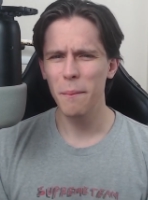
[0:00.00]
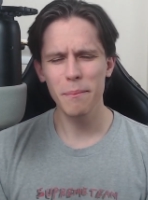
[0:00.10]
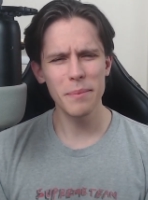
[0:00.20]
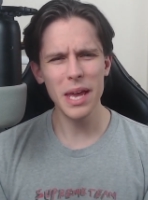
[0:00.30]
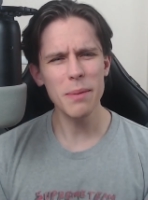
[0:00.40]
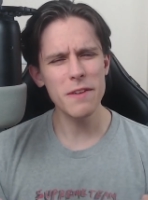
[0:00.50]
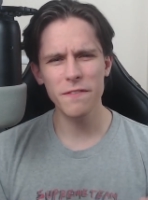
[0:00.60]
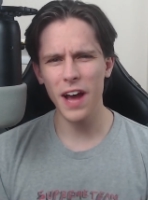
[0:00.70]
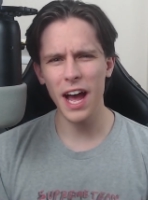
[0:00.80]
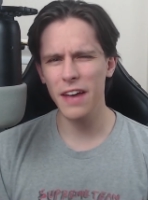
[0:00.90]
maybe
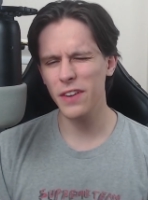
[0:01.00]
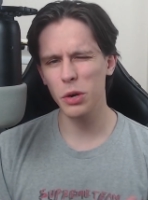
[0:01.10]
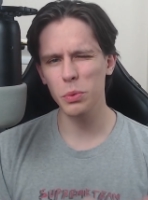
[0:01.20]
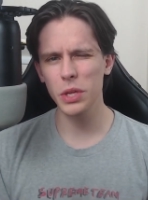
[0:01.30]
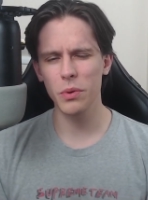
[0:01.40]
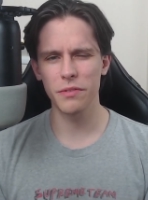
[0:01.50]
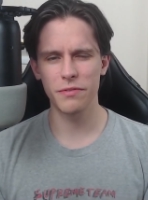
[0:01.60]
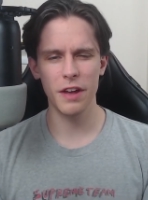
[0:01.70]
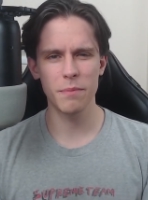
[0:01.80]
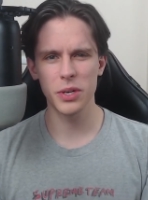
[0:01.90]
five. I don't really want
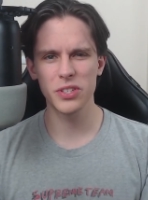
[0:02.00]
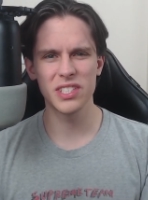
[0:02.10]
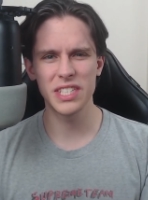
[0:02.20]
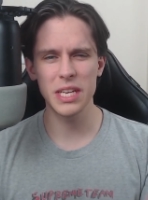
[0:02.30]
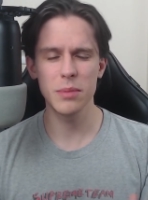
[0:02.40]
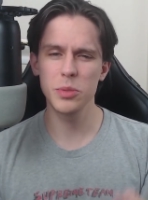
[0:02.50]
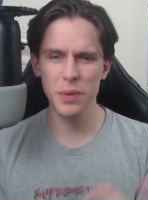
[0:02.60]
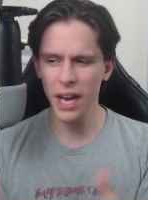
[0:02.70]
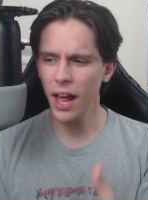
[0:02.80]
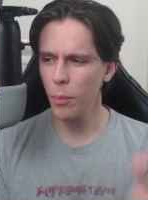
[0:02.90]
five person teams,
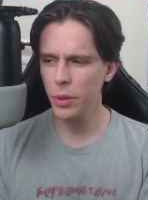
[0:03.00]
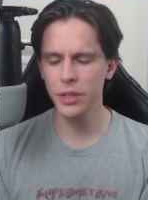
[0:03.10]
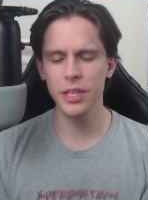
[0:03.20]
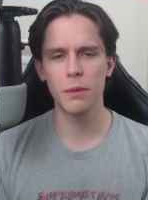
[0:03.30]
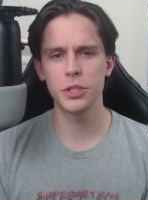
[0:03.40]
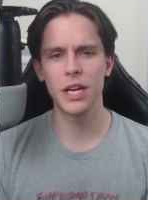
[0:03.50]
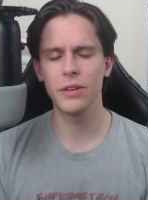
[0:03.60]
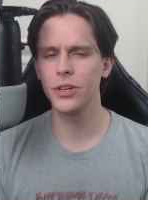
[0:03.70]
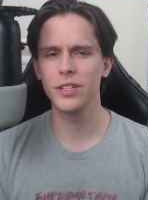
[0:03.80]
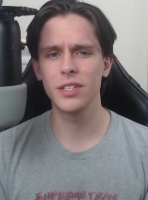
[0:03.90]
but I'll put the option out
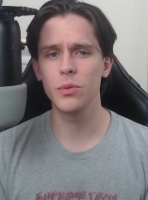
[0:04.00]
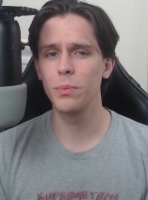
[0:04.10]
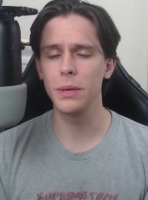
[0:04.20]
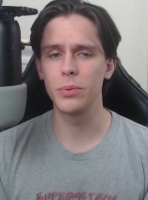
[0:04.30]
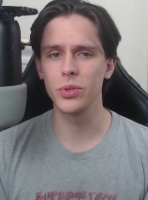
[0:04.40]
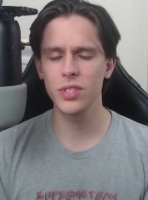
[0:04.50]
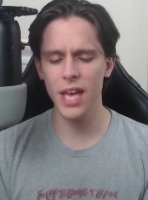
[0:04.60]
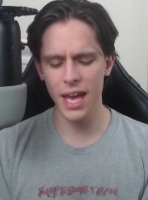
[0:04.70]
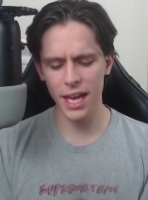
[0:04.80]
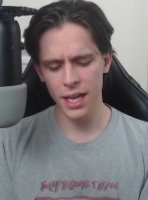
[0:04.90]
there to see what people
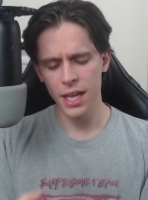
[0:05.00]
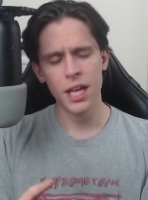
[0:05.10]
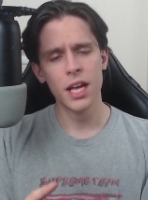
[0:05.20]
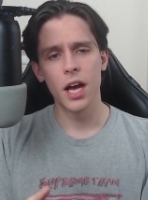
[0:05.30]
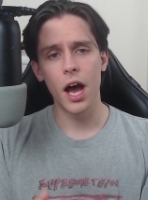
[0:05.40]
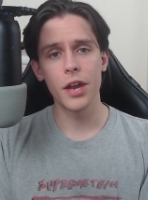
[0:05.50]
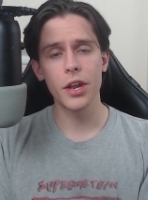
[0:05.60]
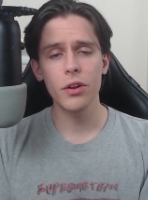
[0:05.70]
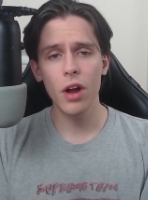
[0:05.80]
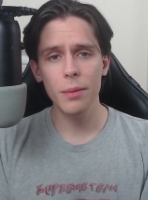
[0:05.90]
say.
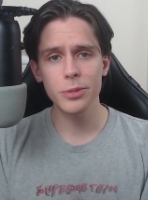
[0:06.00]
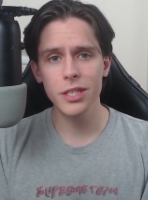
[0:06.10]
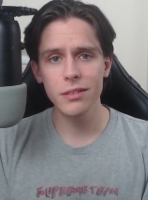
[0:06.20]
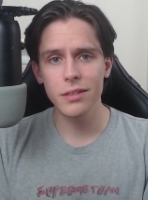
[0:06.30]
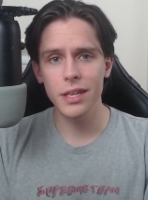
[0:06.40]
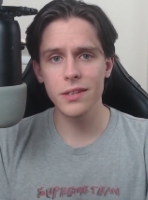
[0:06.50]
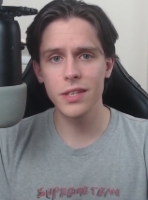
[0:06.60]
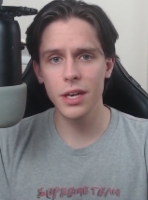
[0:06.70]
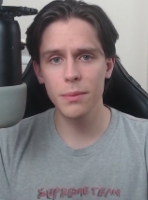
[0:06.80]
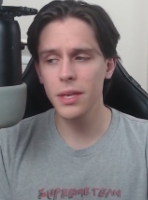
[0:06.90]
Another option is
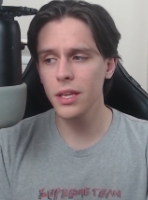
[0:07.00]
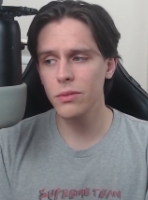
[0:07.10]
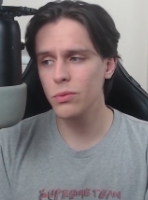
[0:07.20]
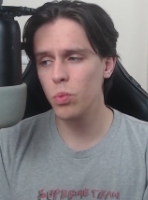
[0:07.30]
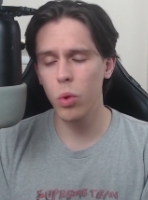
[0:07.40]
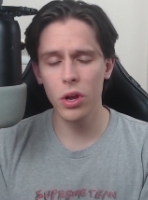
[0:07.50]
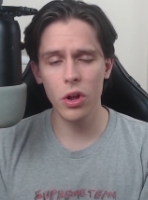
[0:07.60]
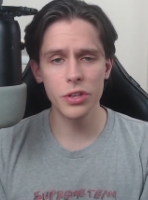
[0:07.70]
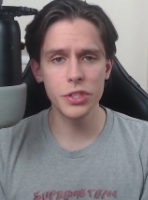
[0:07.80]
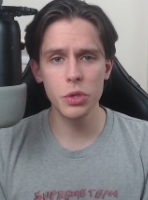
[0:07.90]
going to be what
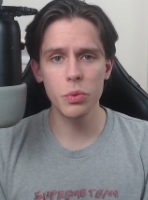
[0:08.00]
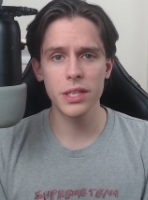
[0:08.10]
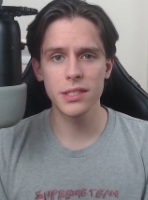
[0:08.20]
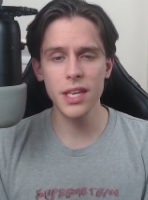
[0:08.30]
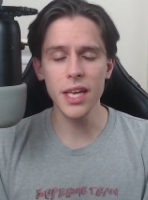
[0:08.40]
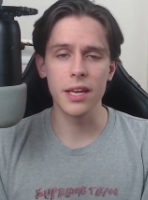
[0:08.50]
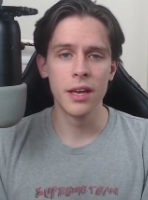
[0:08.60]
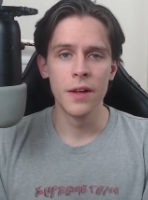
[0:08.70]
all do you want to see?